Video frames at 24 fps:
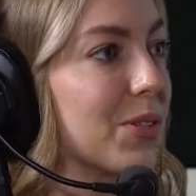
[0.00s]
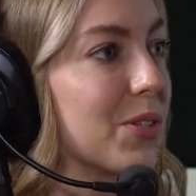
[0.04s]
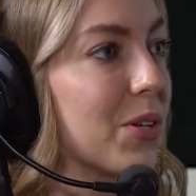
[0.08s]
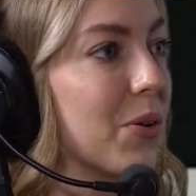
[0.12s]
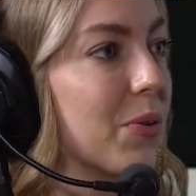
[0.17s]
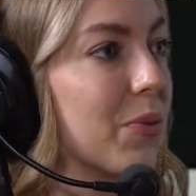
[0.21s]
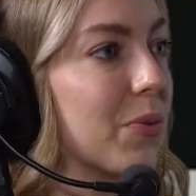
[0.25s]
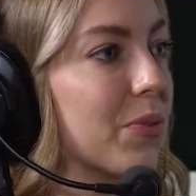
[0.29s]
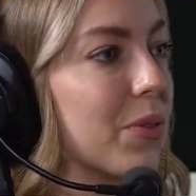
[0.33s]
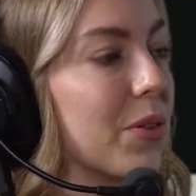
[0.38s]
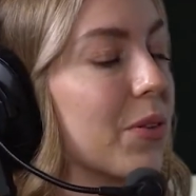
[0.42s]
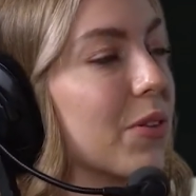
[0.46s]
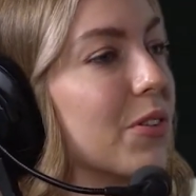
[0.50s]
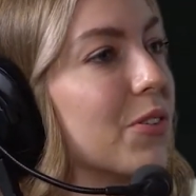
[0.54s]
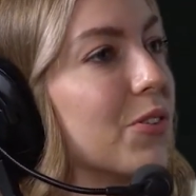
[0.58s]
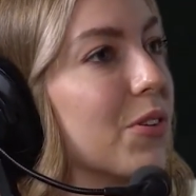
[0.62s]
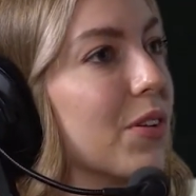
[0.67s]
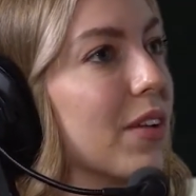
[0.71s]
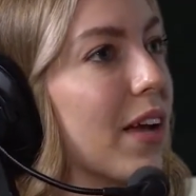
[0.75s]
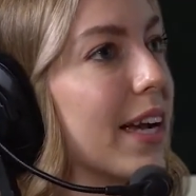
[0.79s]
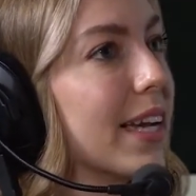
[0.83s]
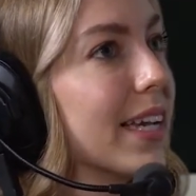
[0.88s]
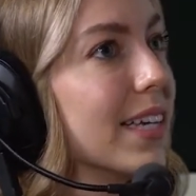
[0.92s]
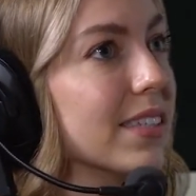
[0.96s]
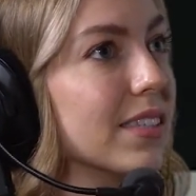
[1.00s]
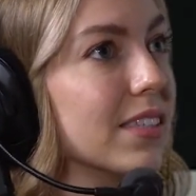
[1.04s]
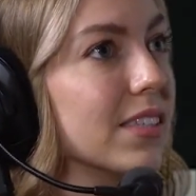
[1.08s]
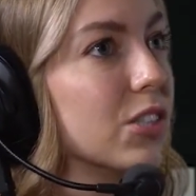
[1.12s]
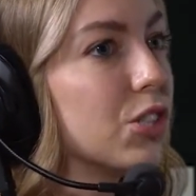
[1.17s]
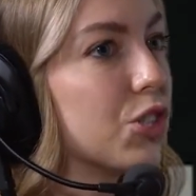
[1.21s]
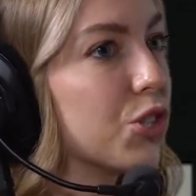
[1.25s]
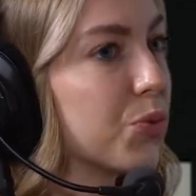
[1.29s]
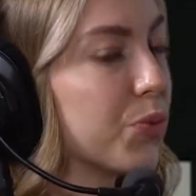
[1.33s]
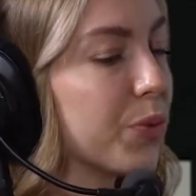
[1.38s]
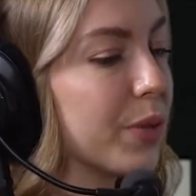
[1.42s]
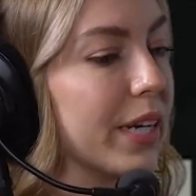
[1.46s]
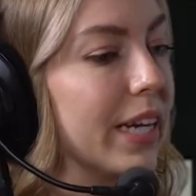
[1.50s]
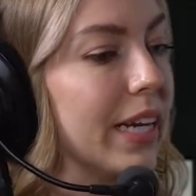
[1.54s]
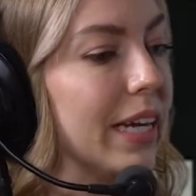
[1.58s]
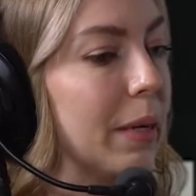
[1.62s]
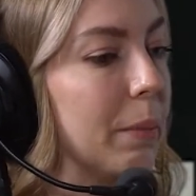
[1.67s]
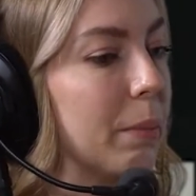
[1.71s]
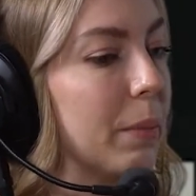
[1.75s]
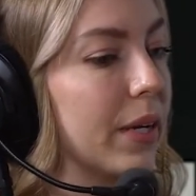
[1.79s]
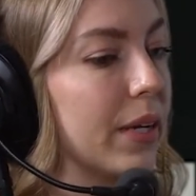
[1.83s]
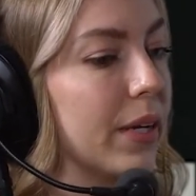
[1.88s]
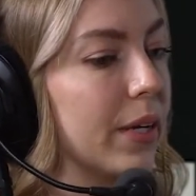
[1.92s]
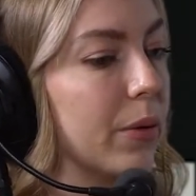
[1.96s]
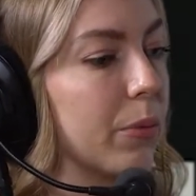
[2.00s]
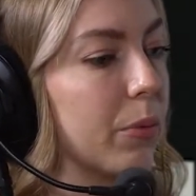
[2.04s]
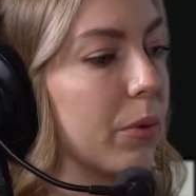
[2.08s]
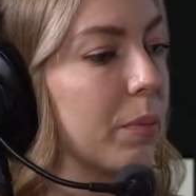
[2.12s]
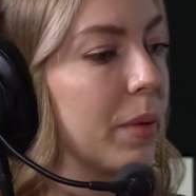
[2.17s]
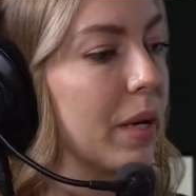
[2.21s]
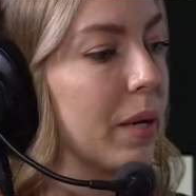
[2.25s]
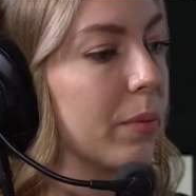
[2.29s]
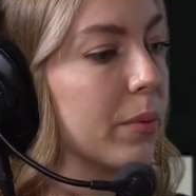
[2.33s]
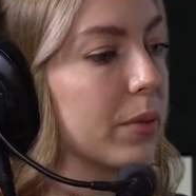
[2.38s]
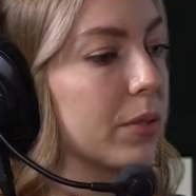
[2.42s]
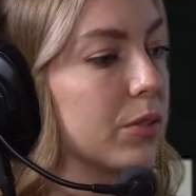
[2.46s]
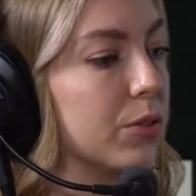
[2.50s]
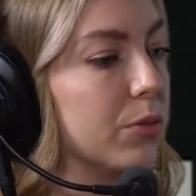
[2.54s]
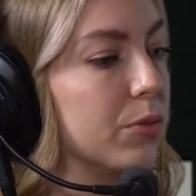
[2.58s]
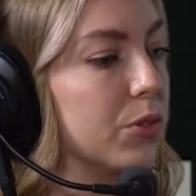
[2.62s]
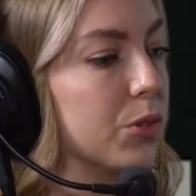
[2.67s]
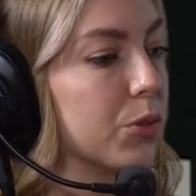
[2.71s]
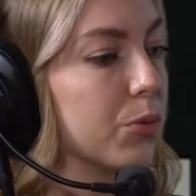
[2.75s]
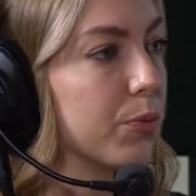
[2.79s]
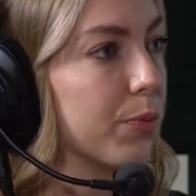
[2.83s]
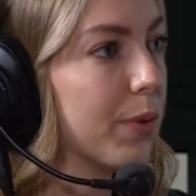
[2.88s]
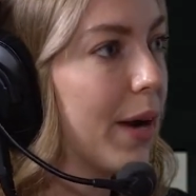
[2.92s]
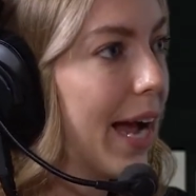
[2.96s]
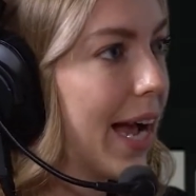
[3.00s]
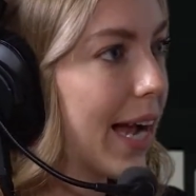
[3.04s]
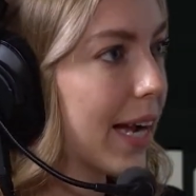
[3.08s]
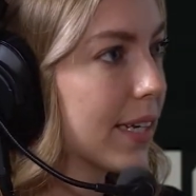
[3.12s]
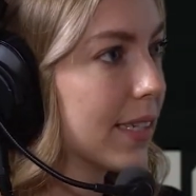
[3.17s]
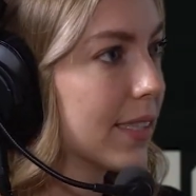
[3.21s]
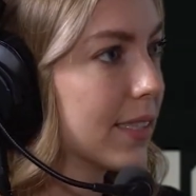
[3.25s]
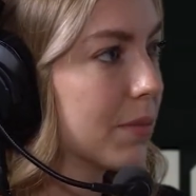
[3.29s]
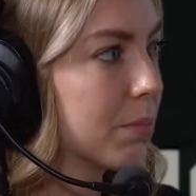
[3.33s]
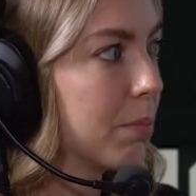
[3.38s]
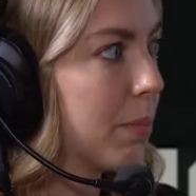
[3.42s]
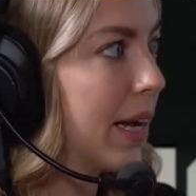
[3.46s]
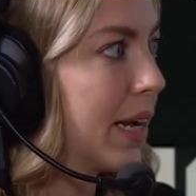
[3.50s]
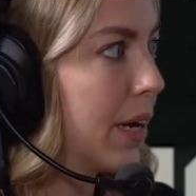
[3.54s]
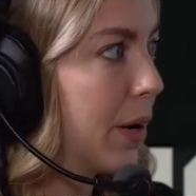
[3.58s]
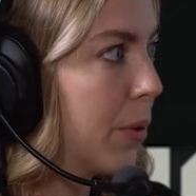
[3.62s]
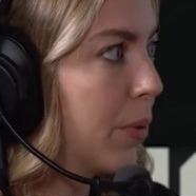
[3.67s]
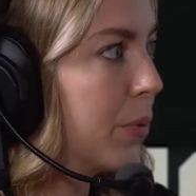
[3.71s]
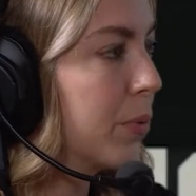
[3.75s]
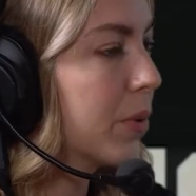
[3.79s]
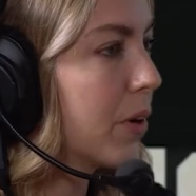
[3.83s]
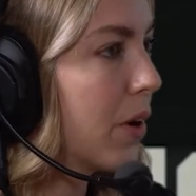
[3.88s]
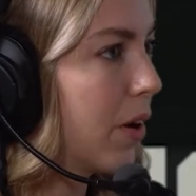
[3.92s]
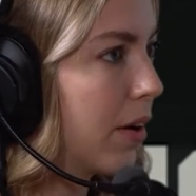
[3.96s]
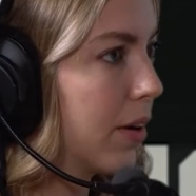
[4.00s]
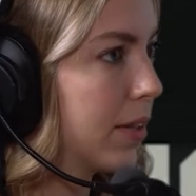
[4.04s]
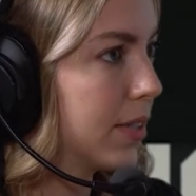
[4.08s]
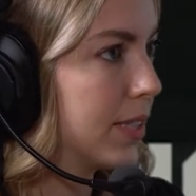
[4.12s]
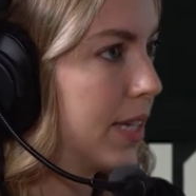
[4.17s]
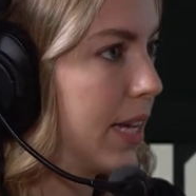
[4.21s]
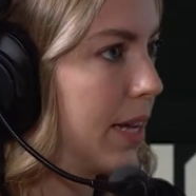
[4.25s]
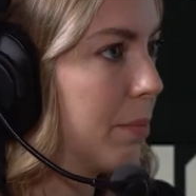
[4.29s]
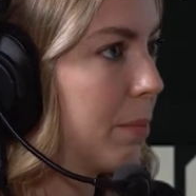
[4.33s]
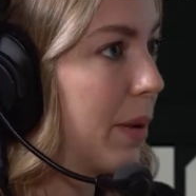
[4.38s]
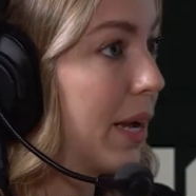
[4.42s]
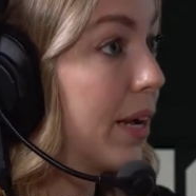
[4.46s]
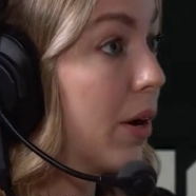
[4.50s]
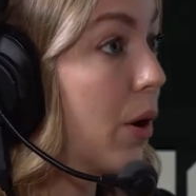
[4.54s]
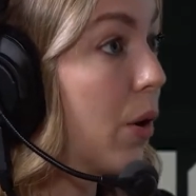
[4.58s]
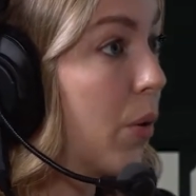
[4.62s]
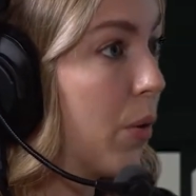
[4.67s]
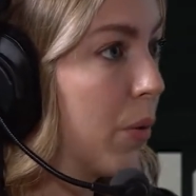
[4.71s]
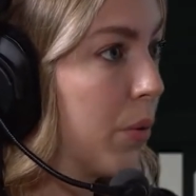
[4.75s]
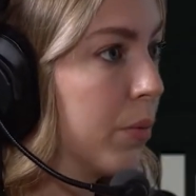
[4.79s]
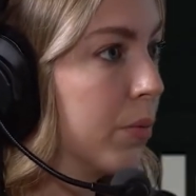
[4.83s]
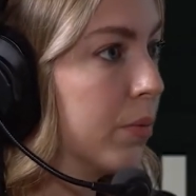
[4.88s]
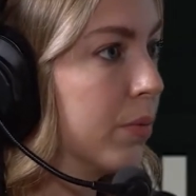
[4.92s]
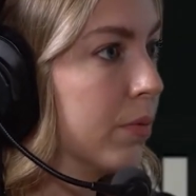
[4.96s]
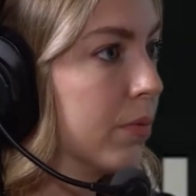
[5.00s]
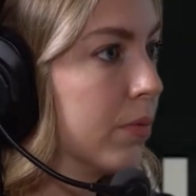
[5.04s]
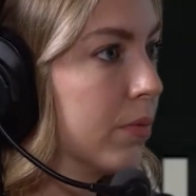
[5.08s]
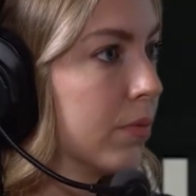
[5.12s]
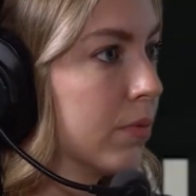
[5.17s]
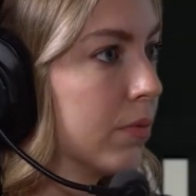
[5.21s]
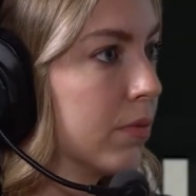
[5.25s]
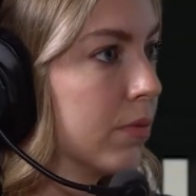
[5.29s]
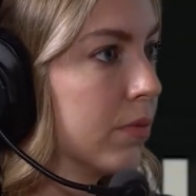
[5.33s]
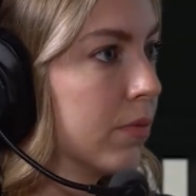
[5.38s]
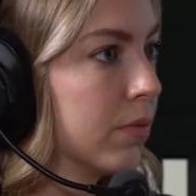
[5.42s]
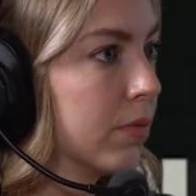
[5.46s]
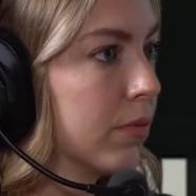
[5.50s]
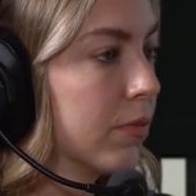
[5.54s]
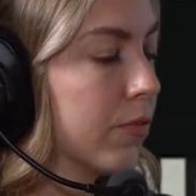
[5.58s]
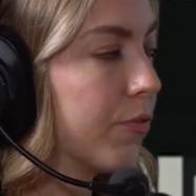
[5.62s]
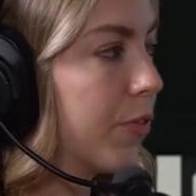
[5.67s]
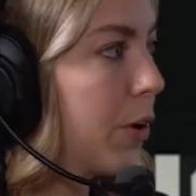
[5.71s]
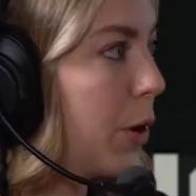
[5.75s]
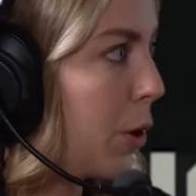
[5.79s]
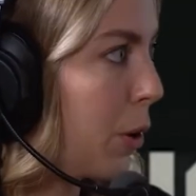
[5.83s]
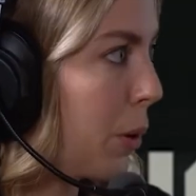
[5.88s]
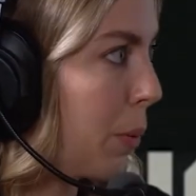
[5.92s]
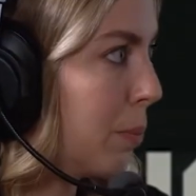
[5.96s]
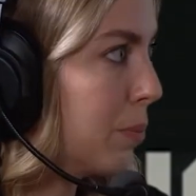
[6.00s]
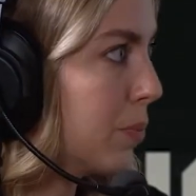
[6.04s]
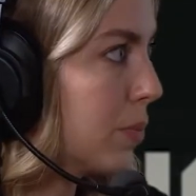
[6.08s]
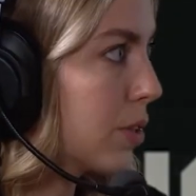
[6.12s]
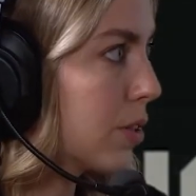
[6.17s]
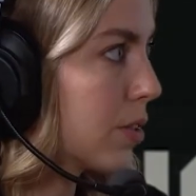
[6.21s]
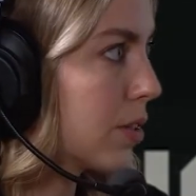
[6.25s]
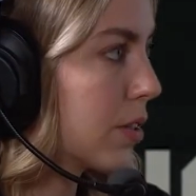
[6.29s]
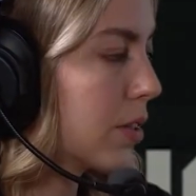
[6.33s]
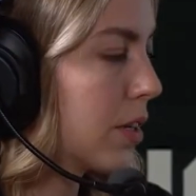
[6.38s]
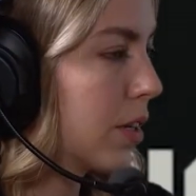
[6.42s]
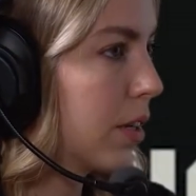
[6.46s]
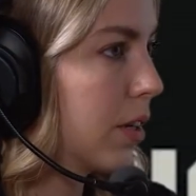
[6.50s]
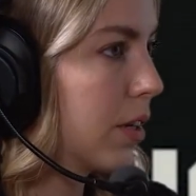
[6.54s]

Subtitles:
So I guess the dream would be able to direct my own content, my own films